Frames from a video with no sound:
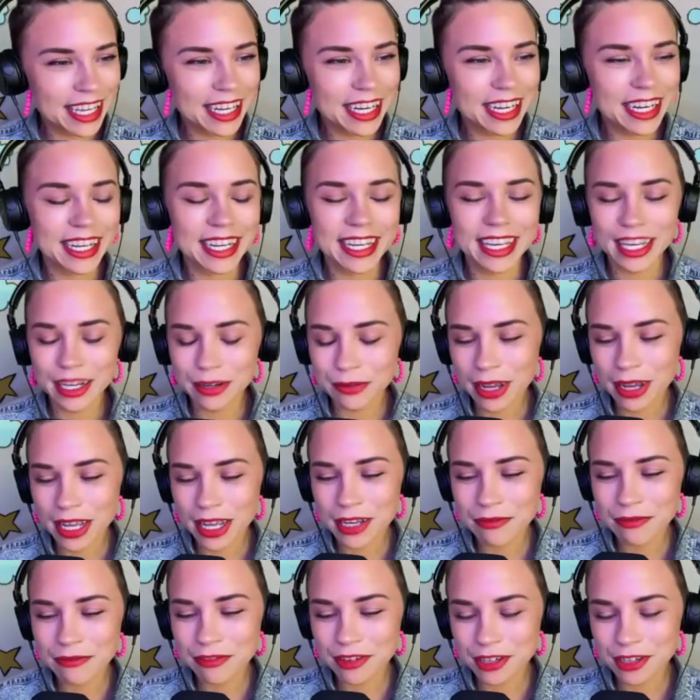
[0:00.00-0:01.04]
and I can't wait
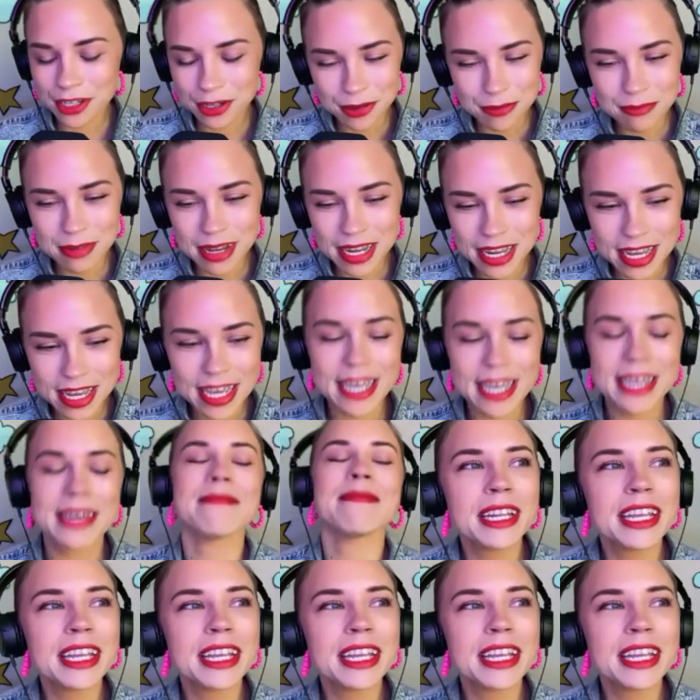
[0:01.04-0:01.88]
for you to meet him.